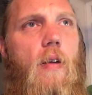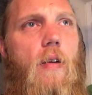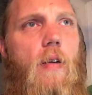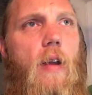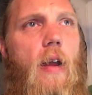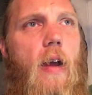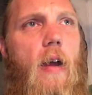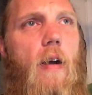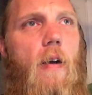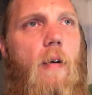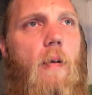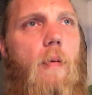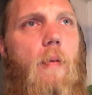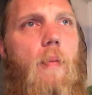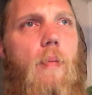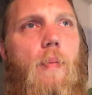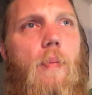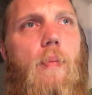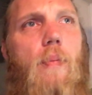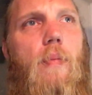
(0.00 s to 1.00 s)
Now,
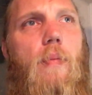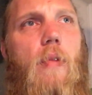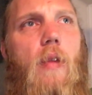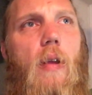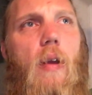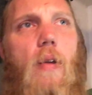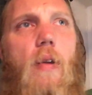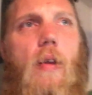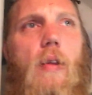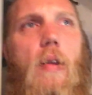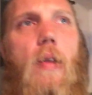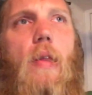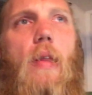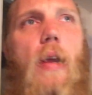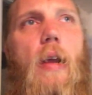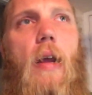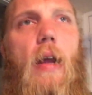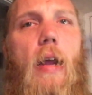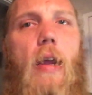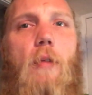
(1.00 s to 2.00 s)
another
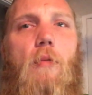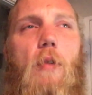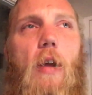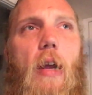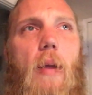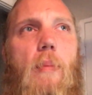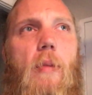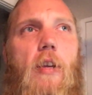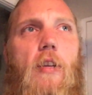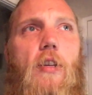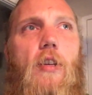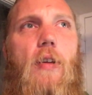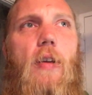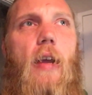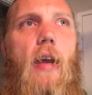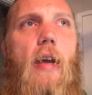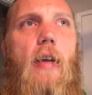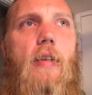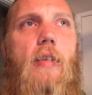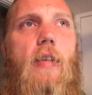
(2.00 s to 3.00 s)
thing I can recommend to you
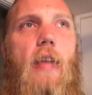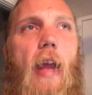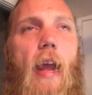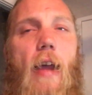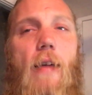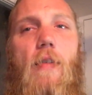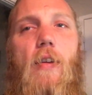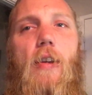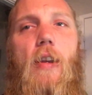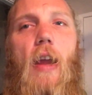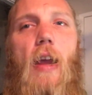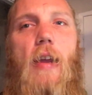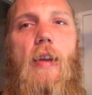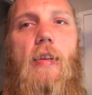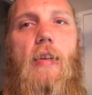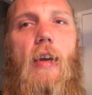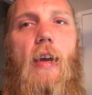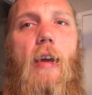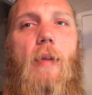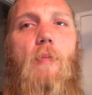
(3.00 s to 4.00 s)
guys is have a
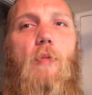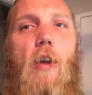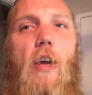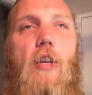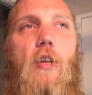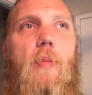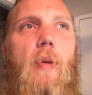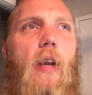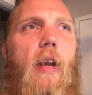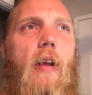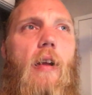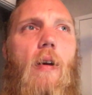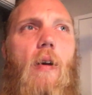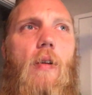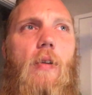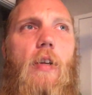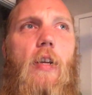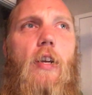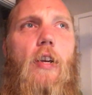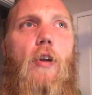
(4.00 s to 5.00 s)
nighttime regimen. I
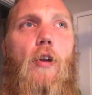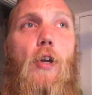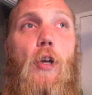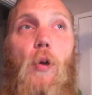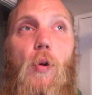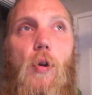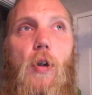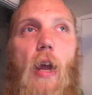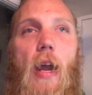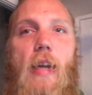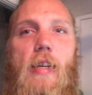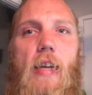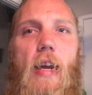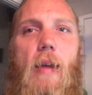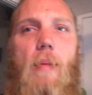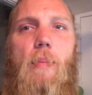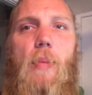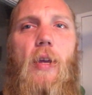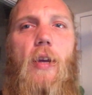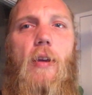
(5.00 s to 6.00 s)
called it your
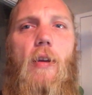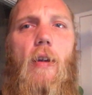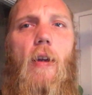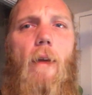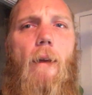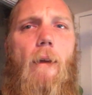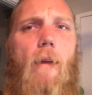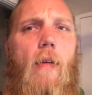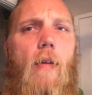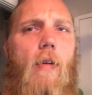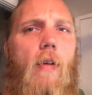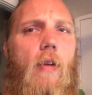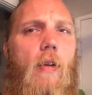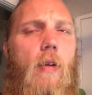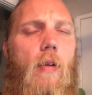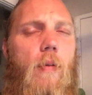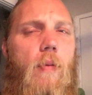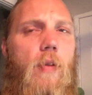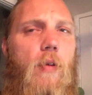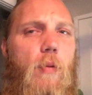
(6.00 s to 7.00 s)
nighttime beard.
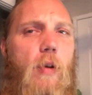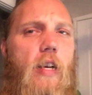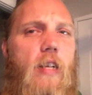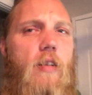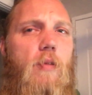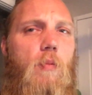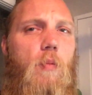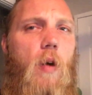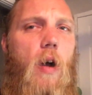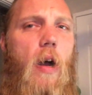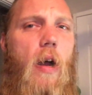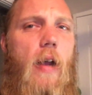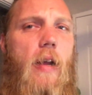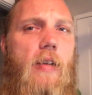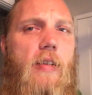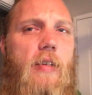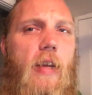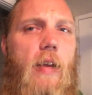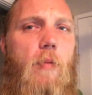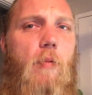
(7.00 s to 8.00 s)
The reason why
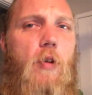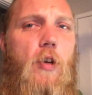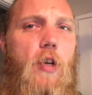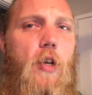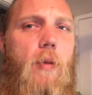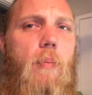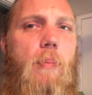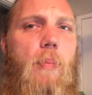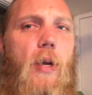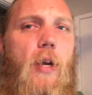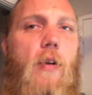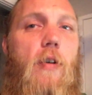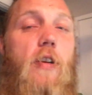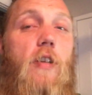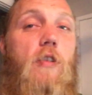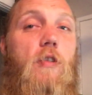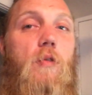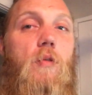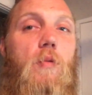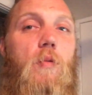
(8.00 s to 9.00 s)
is that when your beard
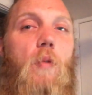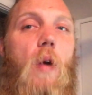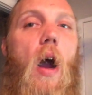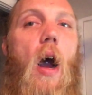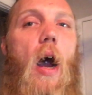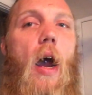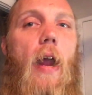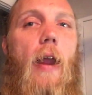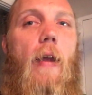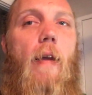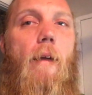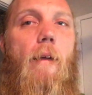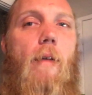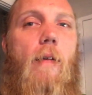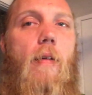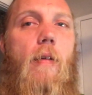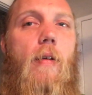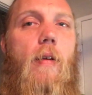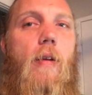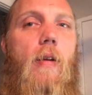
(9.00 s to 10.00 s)
is dry,
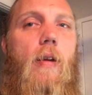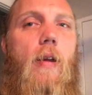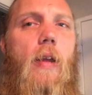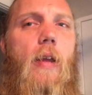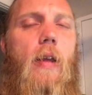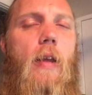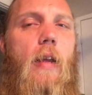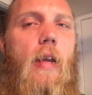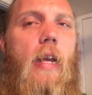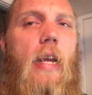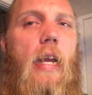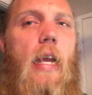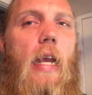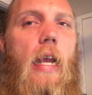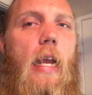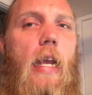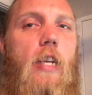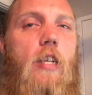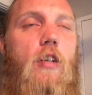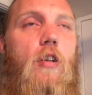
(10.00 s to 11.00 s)

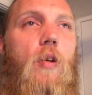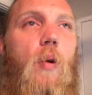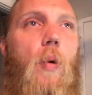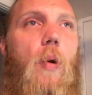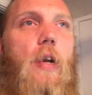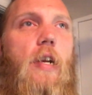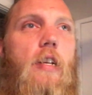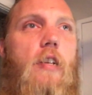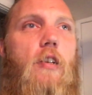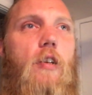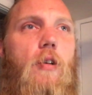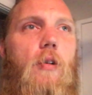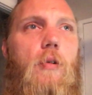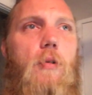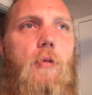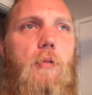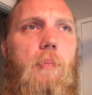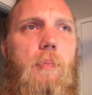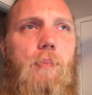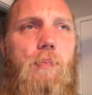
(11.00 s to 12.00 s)
it's going
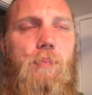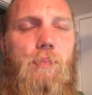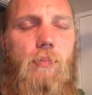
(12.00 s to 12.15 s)
to